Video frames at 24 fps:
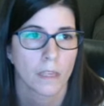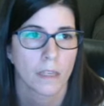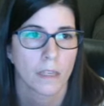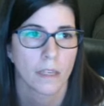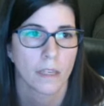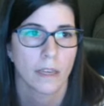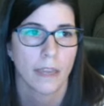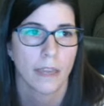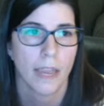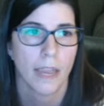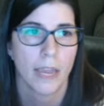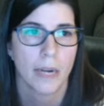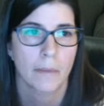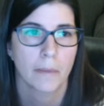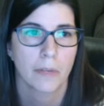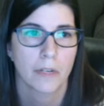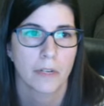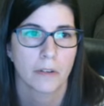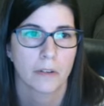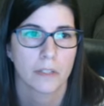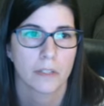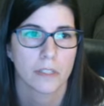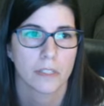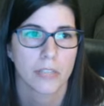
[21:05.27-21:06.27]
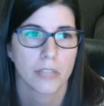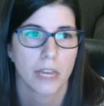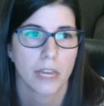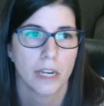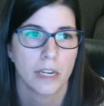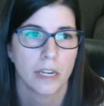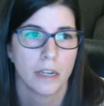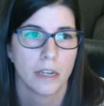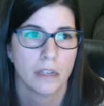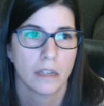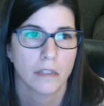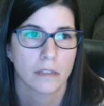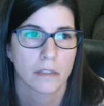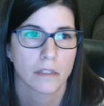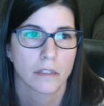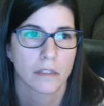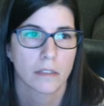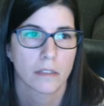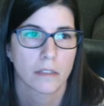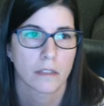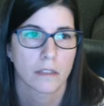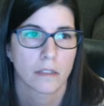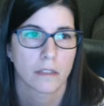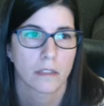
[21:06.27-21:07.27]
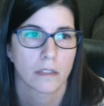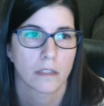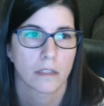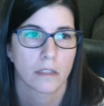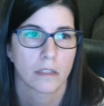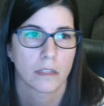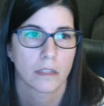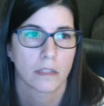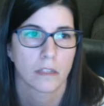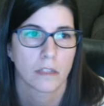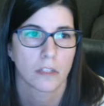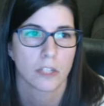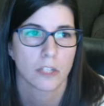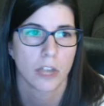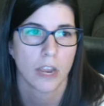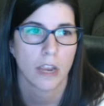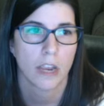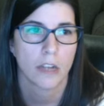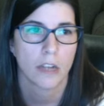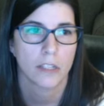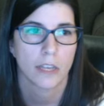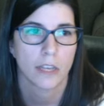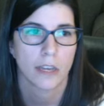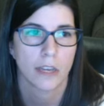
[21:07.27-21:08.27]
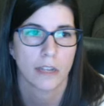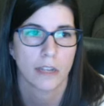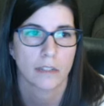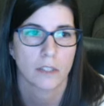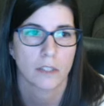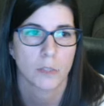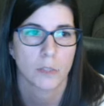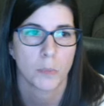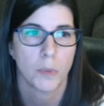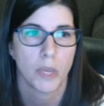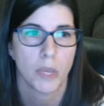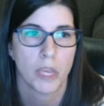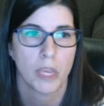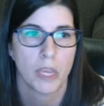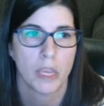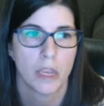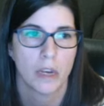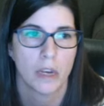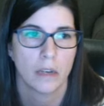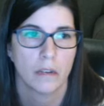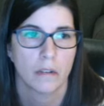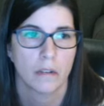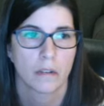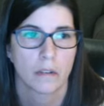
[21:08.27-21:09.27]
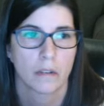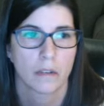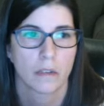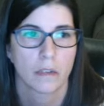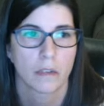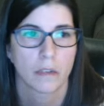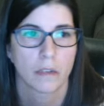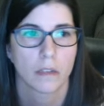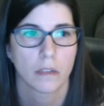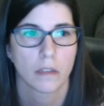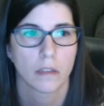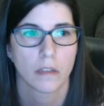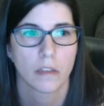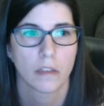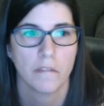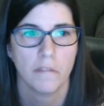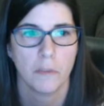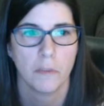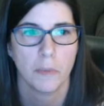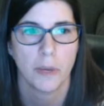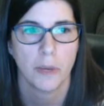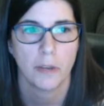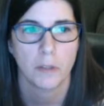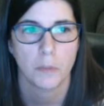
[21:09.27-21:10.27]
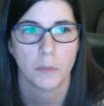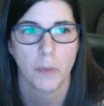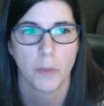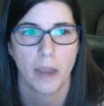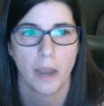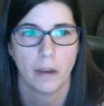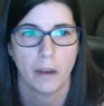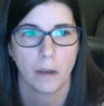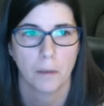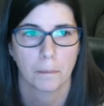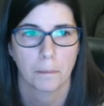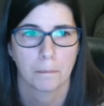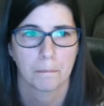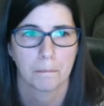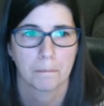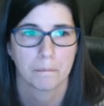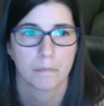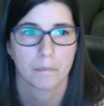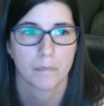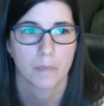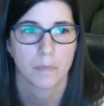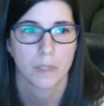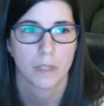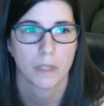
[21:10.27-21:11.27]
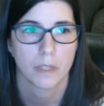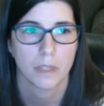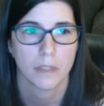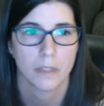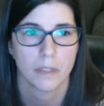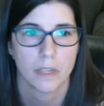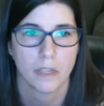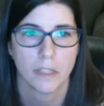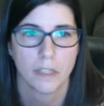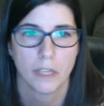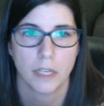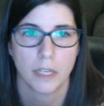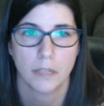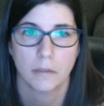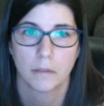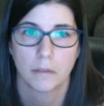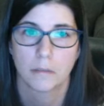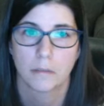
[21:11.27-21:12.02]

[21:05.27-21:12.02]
Again, I'm going to go to settings, change that to spin, leave the bounce back, and say done.